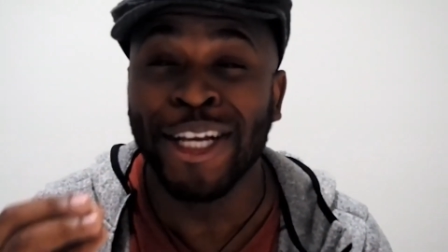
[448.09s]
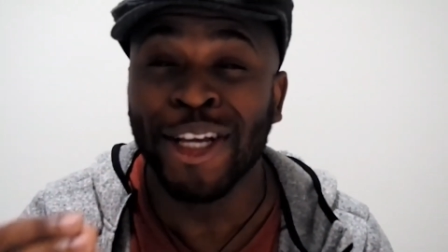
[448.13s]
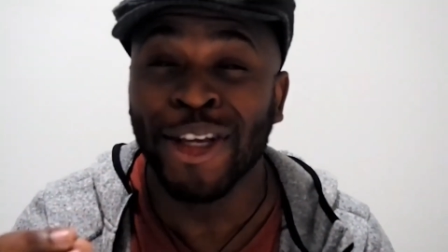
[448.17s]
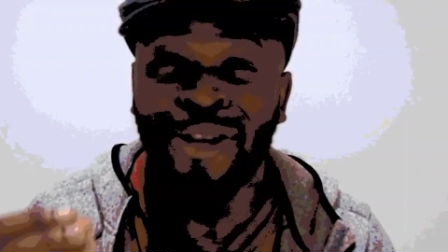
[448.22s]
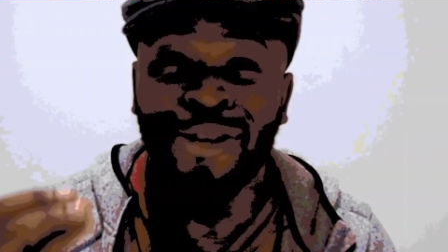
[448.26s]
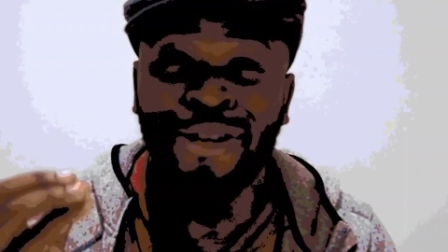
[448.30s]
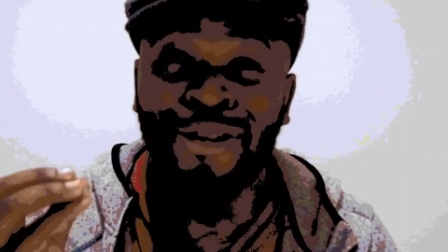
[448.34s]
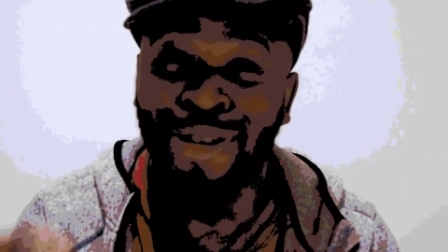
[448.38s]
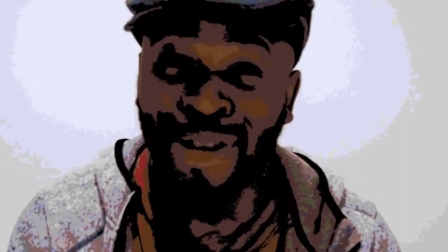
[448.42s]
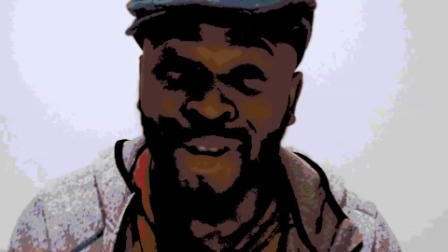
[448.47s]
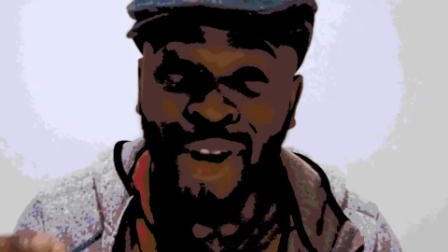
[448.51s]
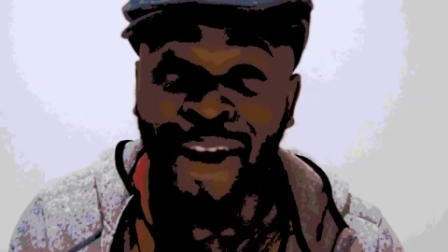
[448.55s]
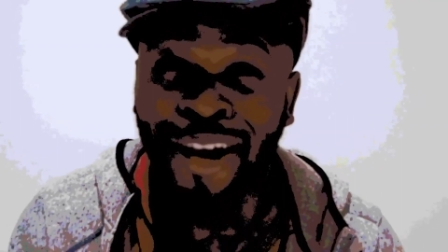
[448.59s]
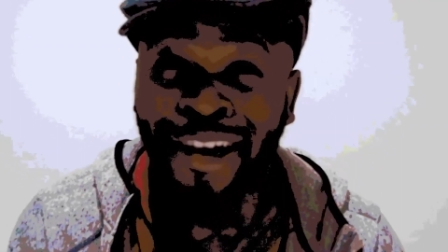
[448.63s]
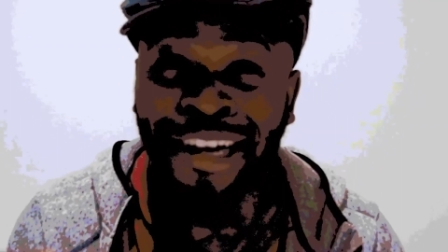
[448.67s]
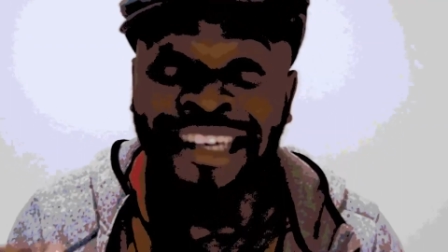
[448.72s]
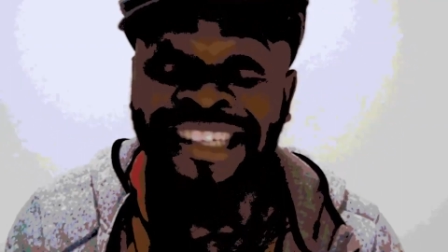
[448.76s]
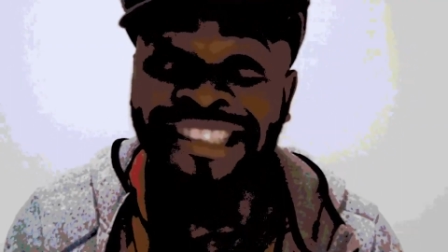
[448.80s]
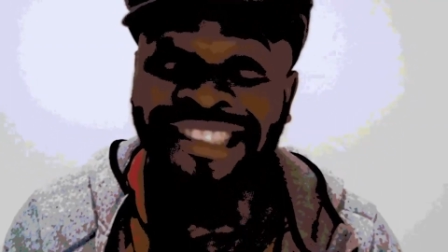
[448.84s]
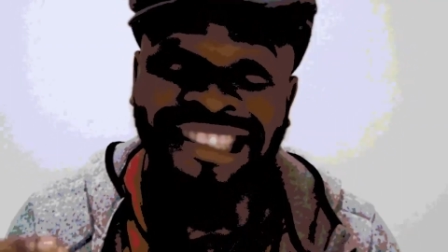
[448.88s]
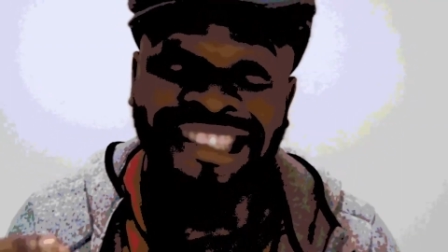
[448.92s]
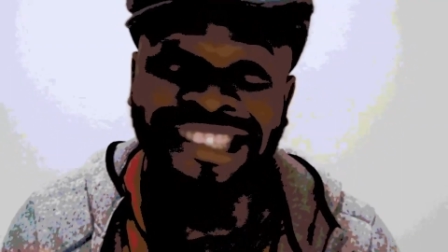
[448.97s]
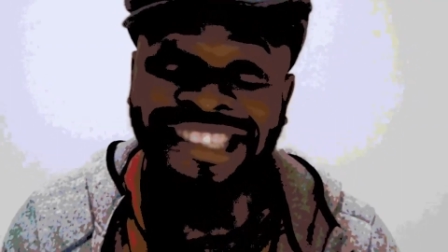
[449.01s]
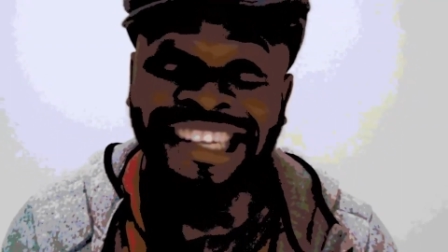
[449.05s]
your
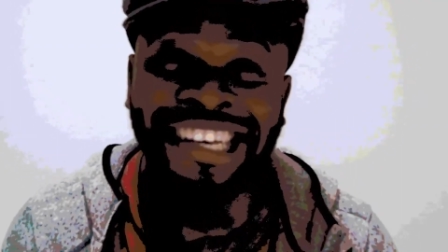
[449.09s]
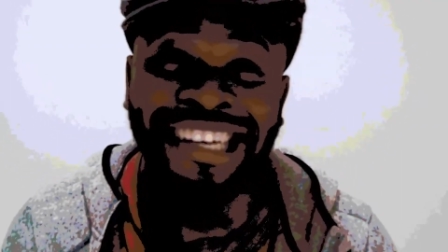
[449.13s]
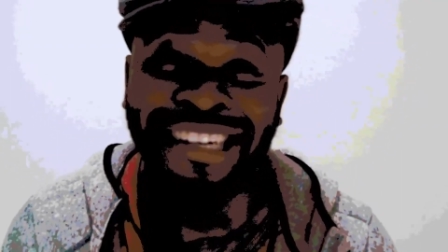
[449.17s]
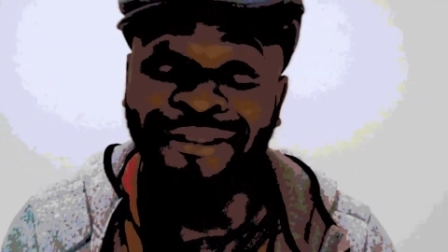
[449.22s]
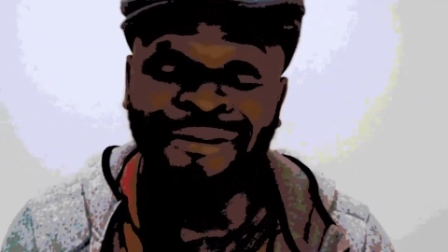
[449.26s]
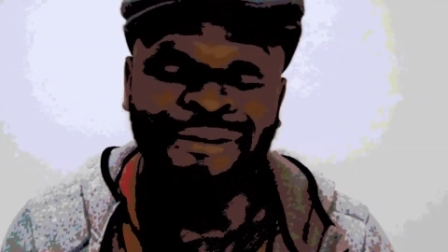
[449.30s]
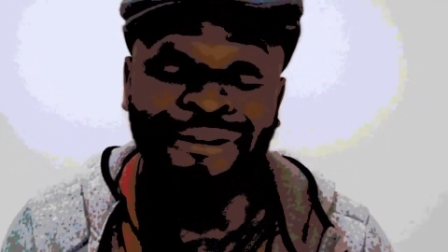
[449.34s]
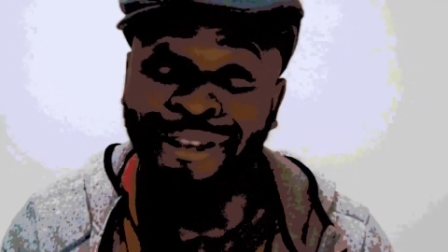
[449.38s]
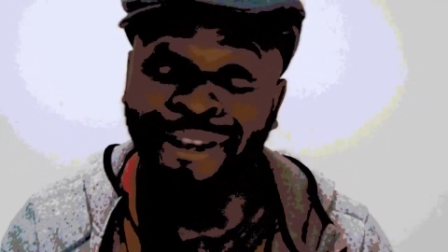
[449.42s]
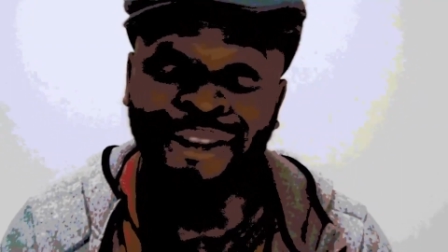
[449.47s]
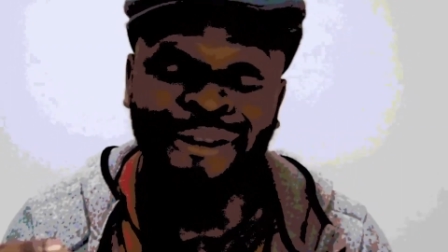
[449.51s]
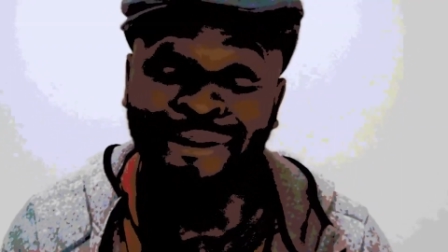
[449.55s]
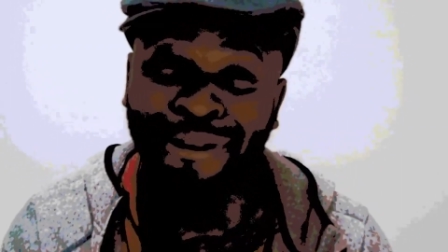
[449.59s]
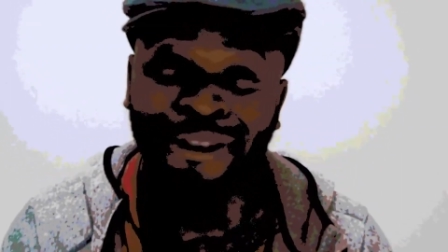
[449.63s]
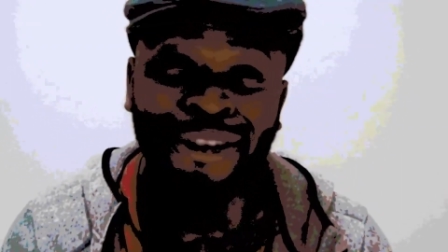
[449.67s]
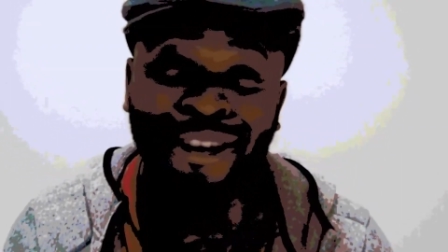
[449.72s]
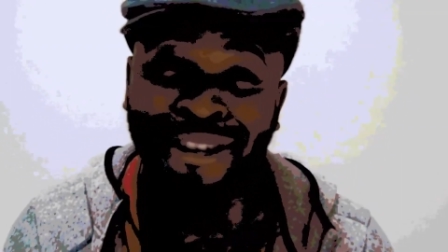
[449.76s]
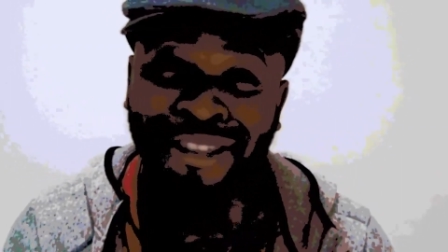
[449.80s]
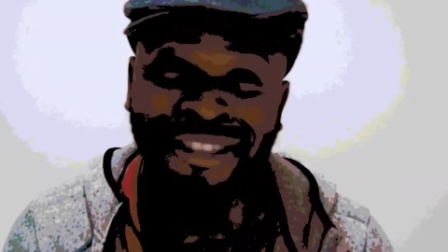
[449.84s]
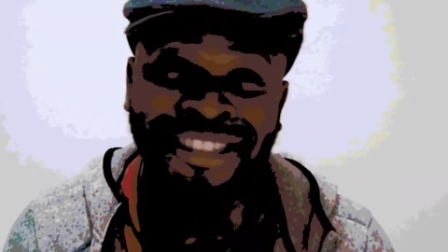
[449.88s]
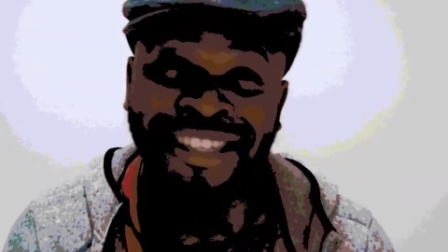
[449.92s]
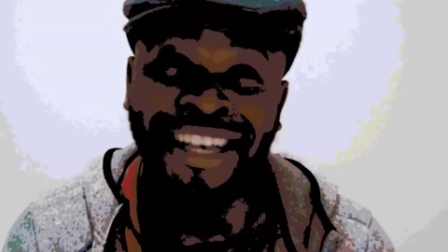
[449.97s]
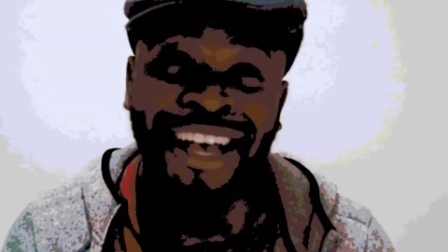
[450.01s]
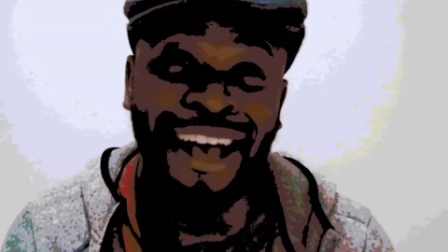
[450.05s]
chocolate skin for the
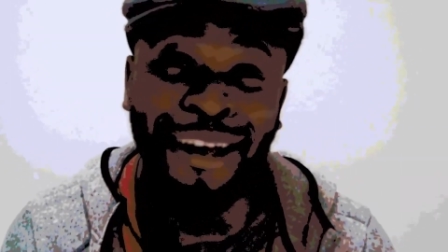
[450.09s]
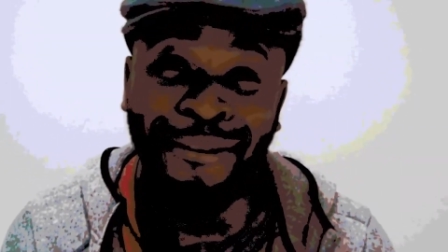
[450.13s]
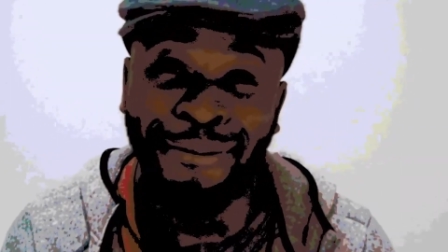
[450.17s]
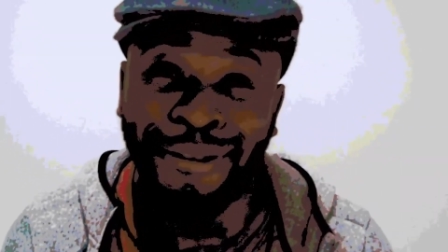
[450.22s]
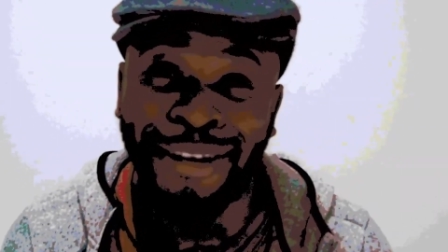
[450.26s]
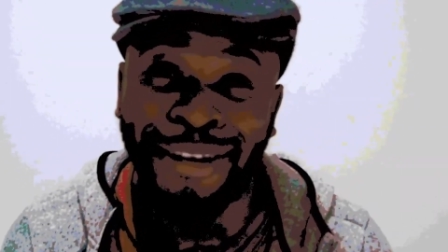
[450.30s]
first time.